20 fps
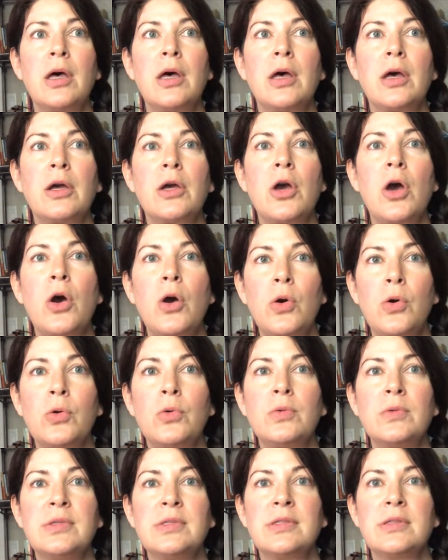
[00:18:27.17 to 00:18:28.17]

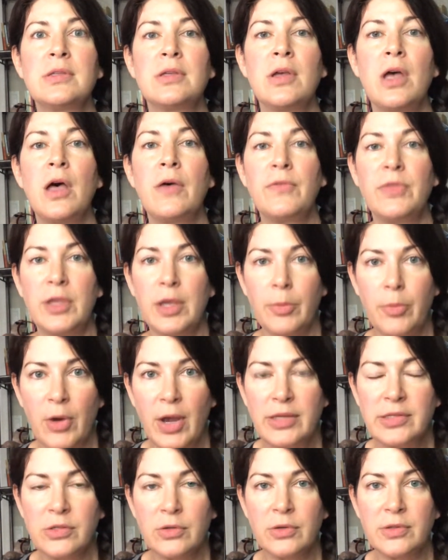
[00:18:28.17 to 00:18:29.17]
codes of the
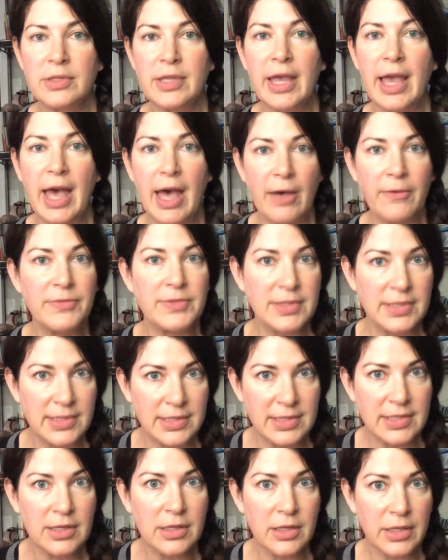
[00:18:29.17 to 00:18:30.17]
oppressors. They have to
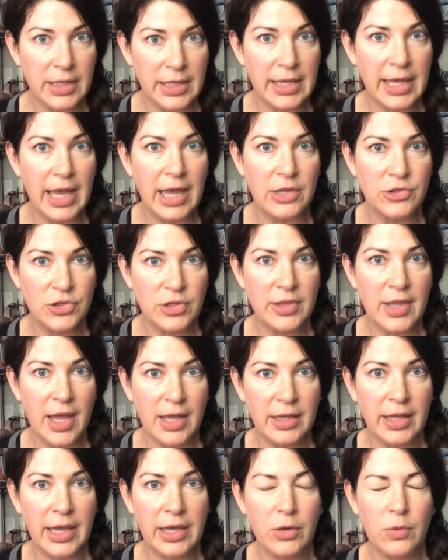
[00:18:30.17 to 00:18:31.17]
still engage in
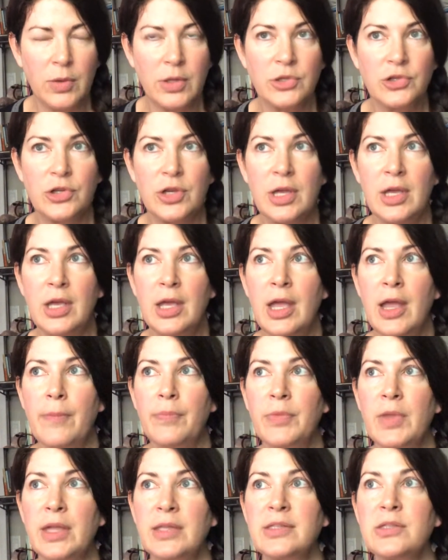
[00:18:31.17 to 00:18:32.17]
that language.
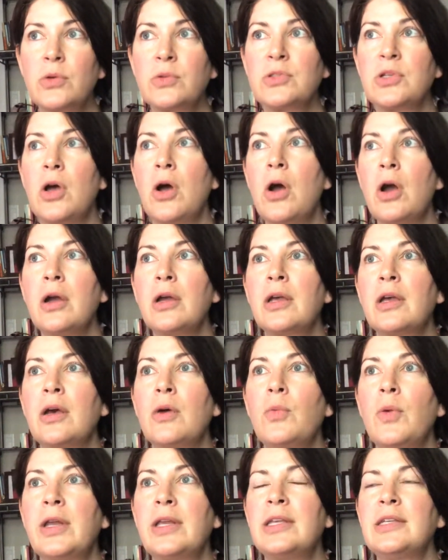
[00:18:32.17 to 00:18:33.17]
And so
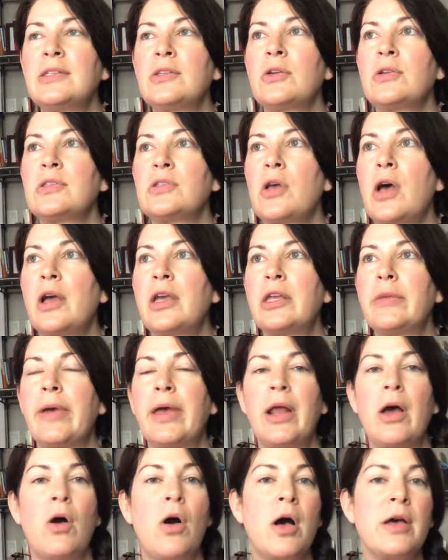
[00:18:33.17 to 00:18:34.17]
Taharqa, when he starts talking
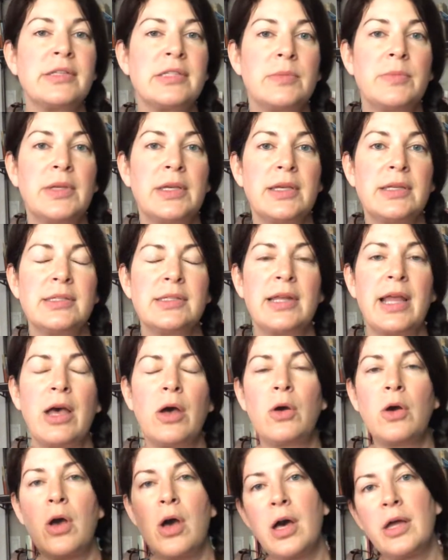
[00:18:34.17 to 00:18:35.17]
about how awesome he is and
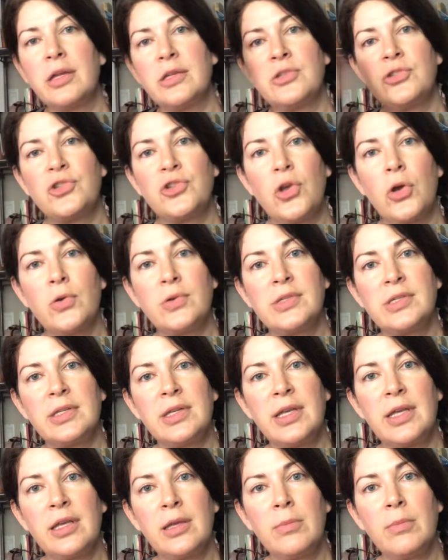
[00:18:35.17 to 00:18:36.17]
how God has
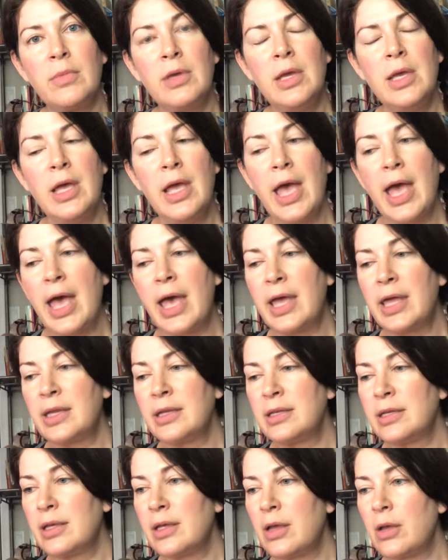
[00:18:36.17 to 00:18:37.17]
chosen him
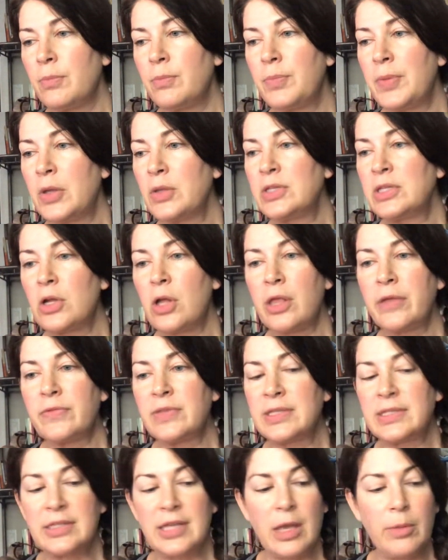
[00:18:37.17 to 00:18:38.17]
and building all of
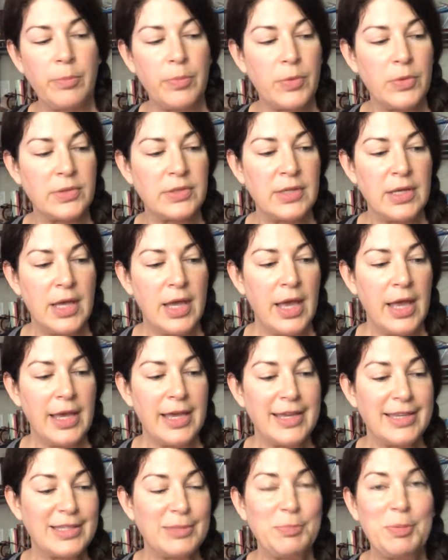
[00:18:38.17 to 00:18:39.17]
these temples,
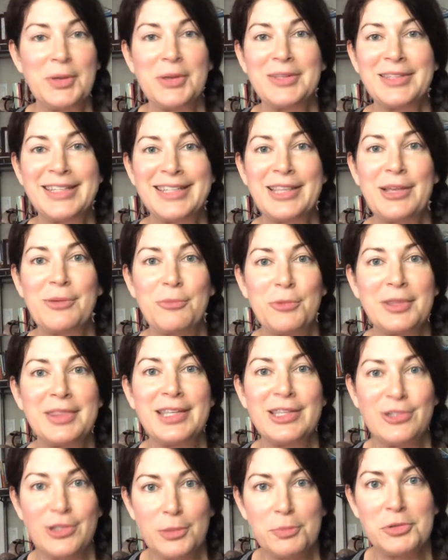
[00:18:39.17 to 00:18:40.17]
he's building them with
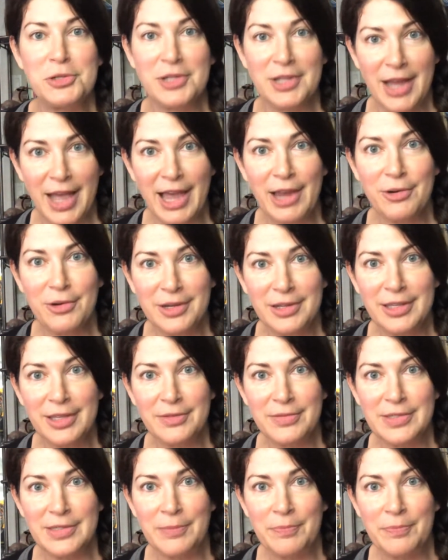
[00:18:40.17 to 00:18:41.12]
Egyptian hieroglyphs.